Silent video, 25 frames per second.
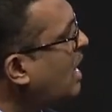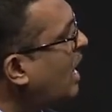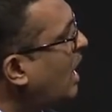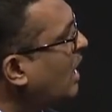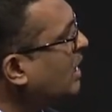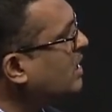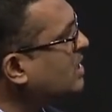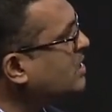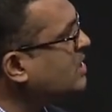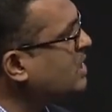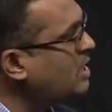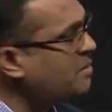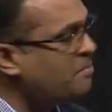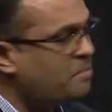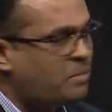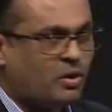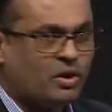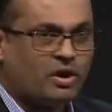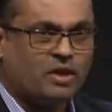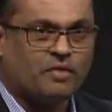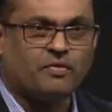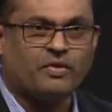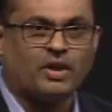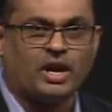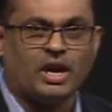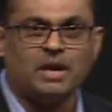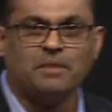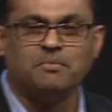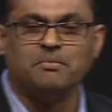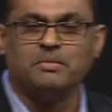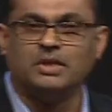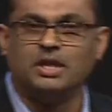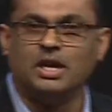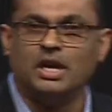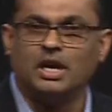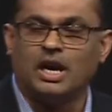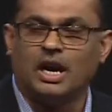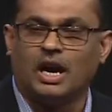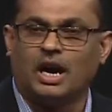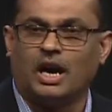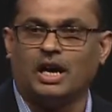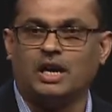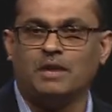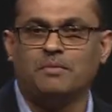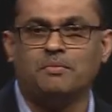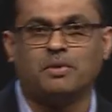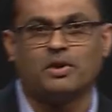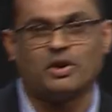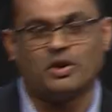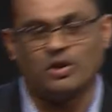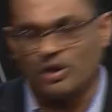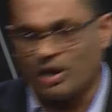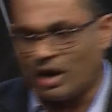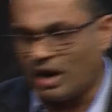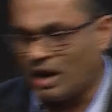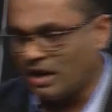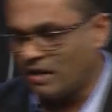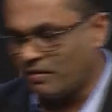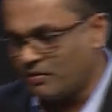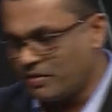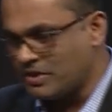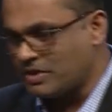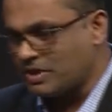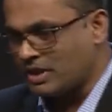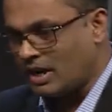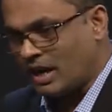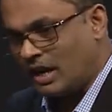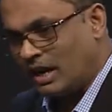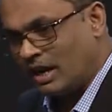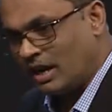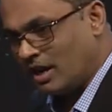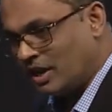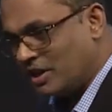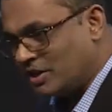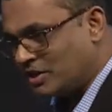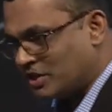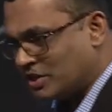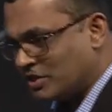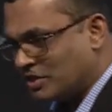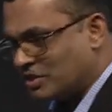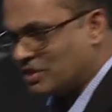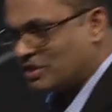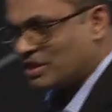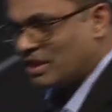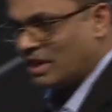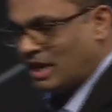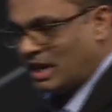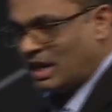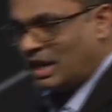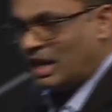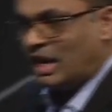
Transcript: At the same point of time, they hype around artificial intelligence.